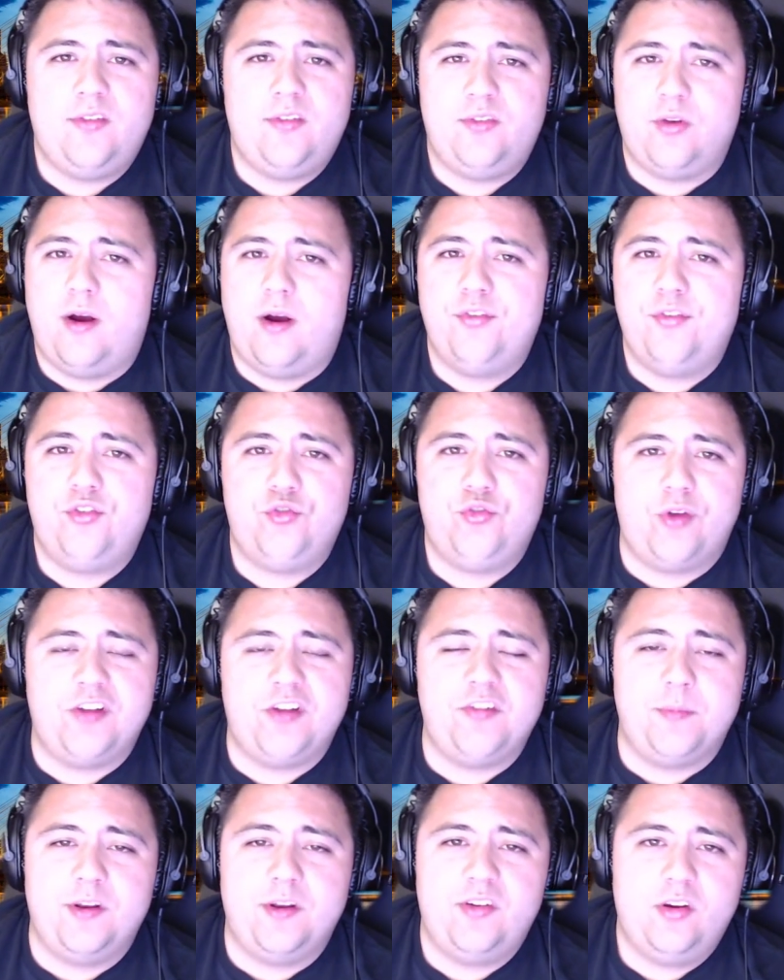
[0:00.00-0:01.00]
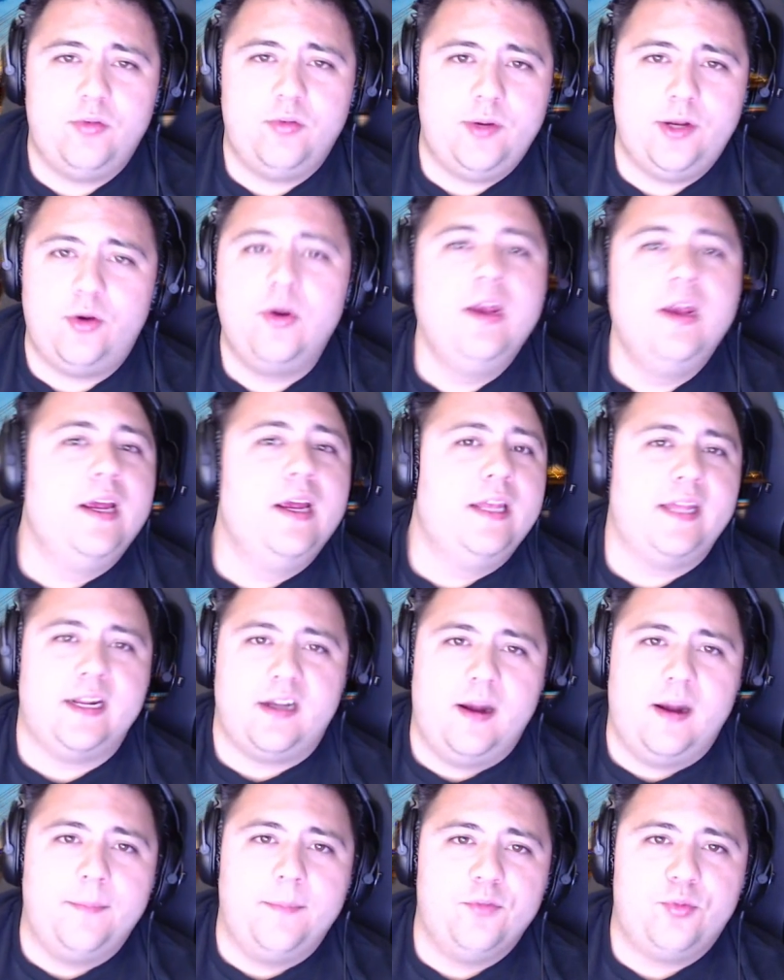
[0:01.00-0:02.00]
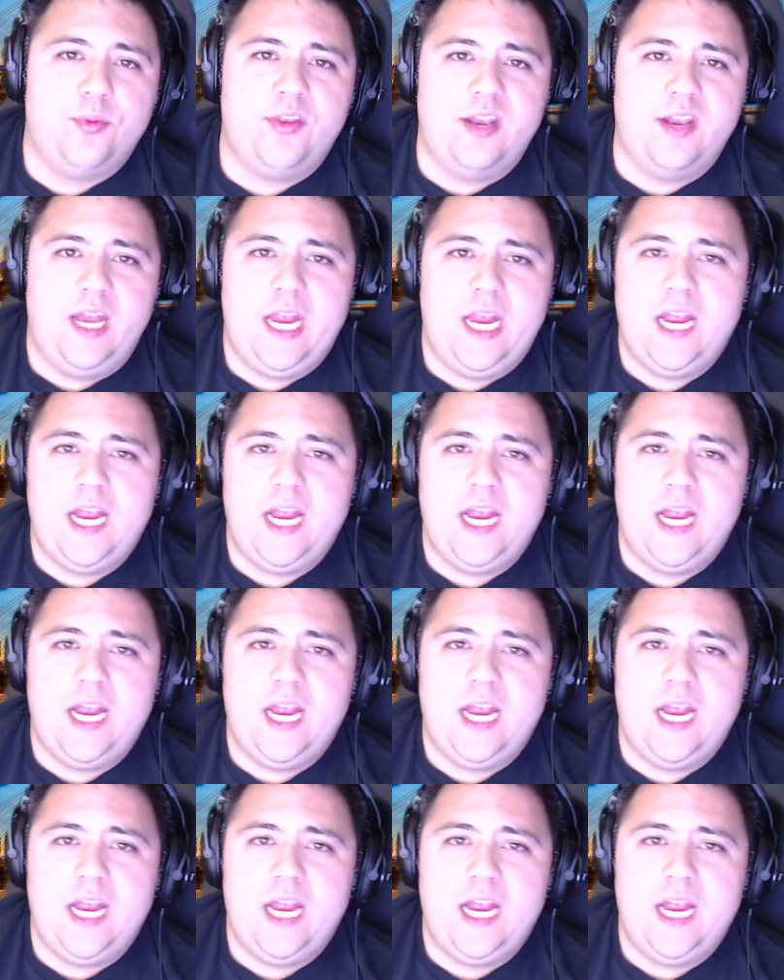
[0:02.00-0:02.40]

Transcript: soft, stretchy material that comes with an